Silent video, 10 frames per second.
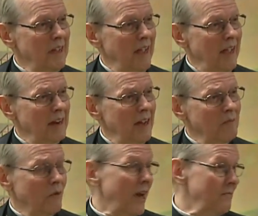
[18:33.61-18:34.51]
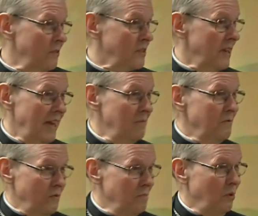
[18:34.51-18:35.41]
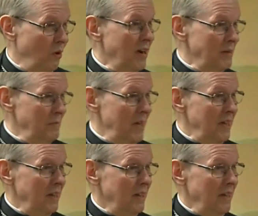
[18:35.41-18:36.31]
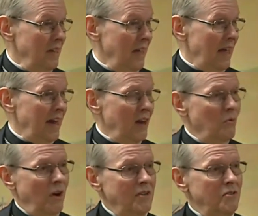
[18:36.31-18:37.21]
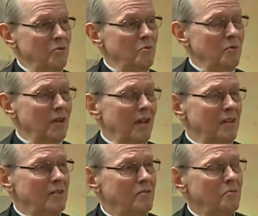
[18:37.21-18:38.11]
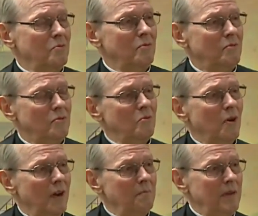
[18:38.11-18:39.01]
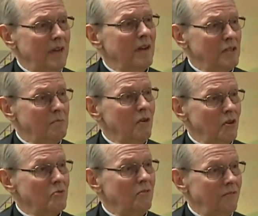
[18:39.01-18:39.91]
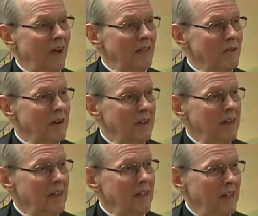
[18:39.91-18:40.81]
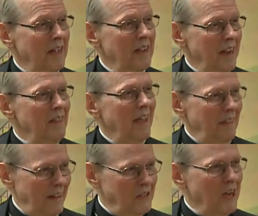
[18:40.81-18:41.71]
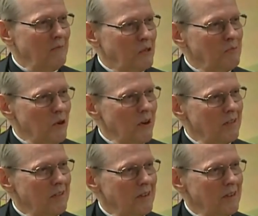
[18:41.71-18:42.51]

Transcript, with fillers: and I'm grateful to him for appointing me and I want to uh, to to uh, be a spiritual father uh, in, in that same spirit,